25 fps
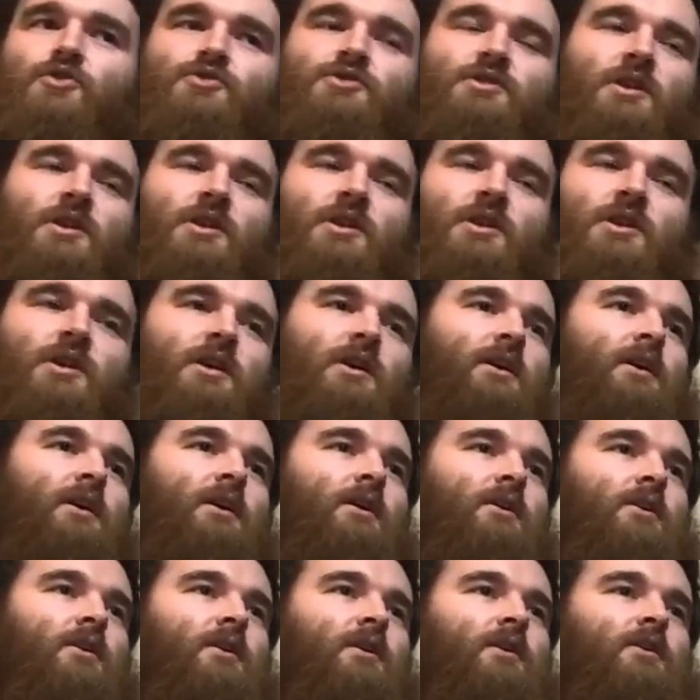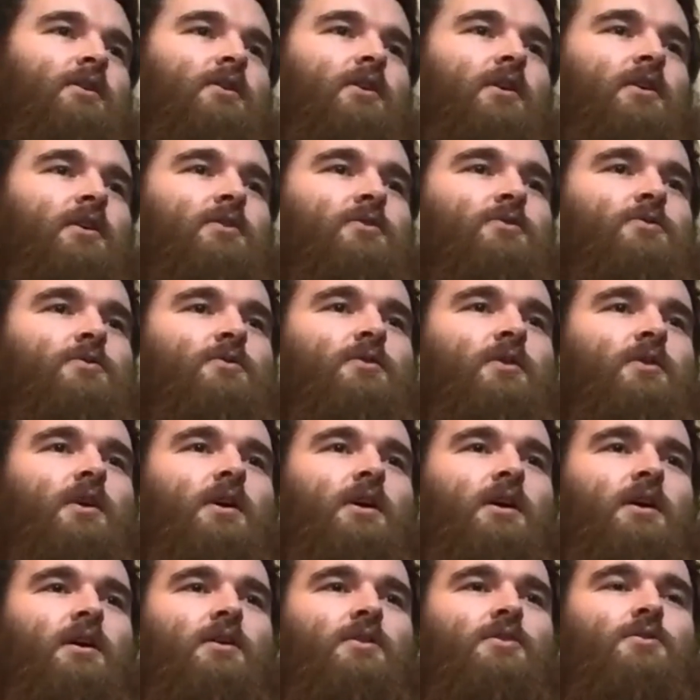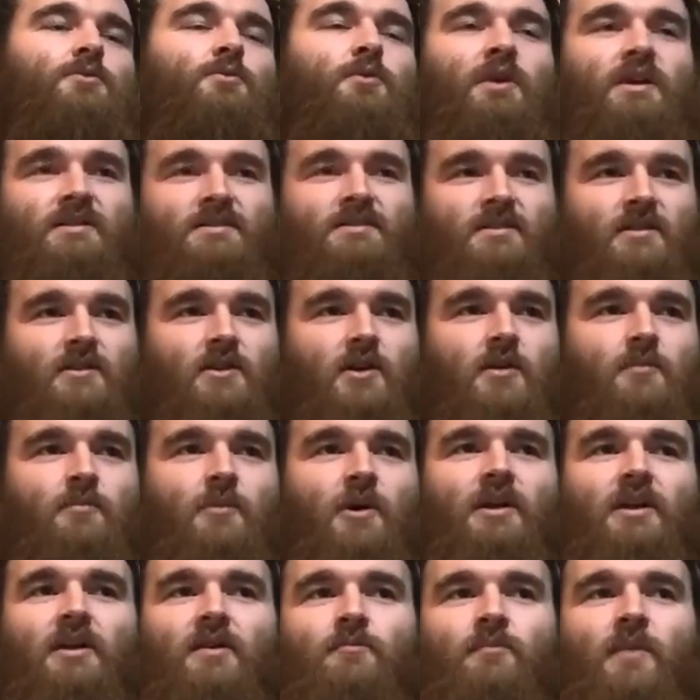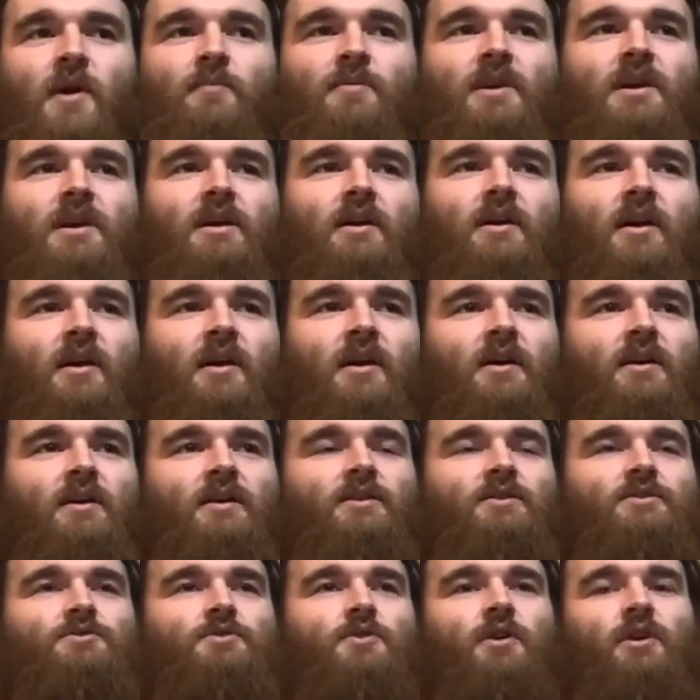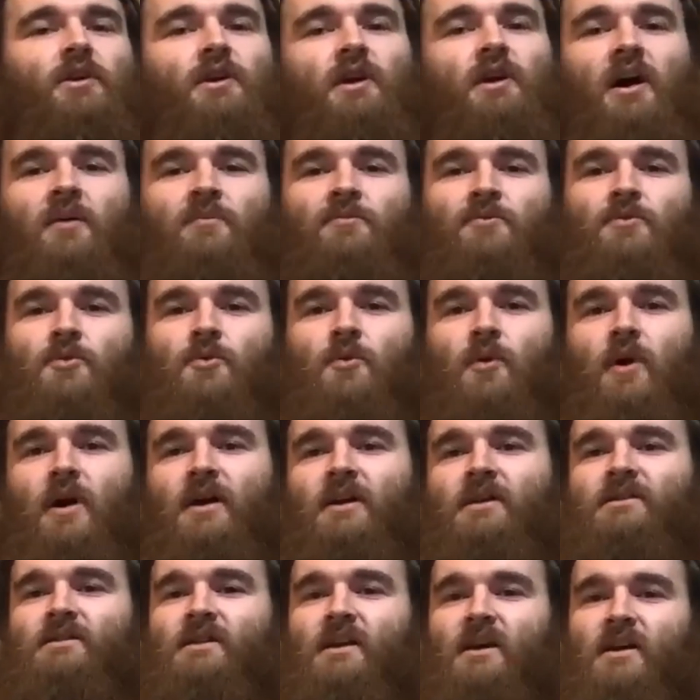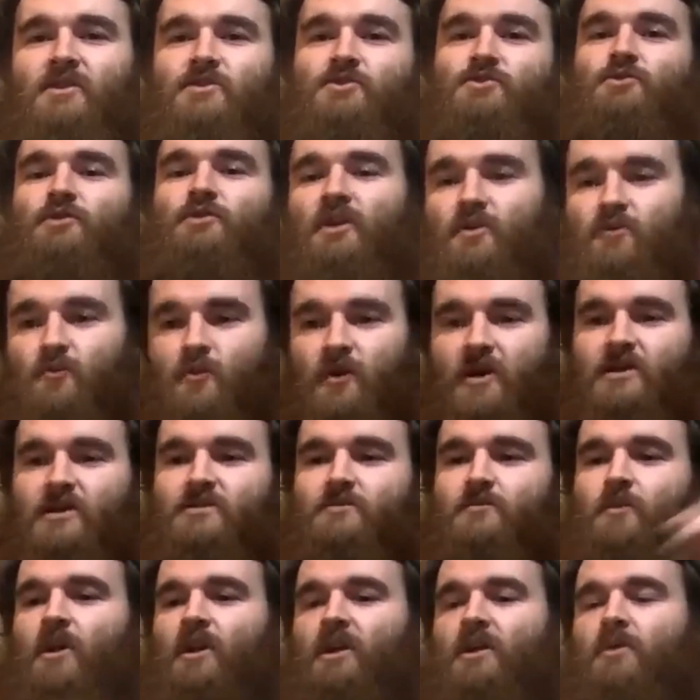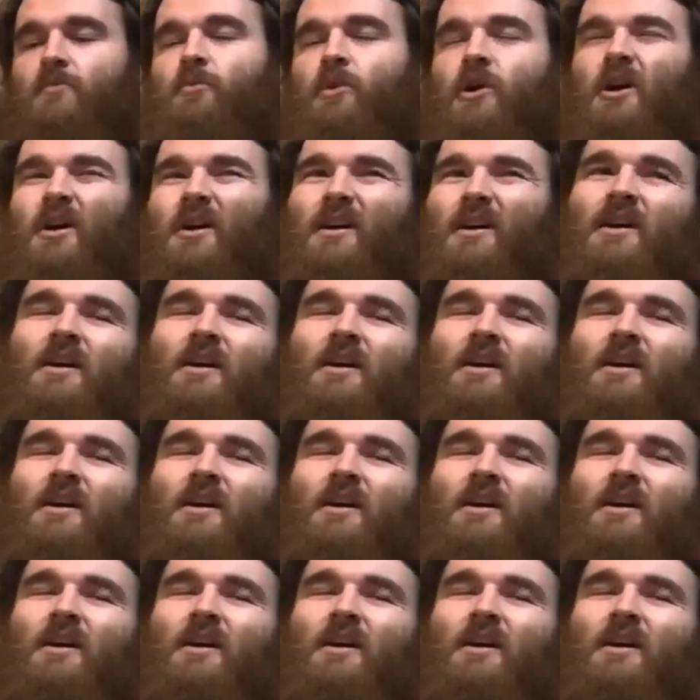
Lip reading: say it's you wasted a lot of money. Maybe sort of capital wise, yes, you did waste money, but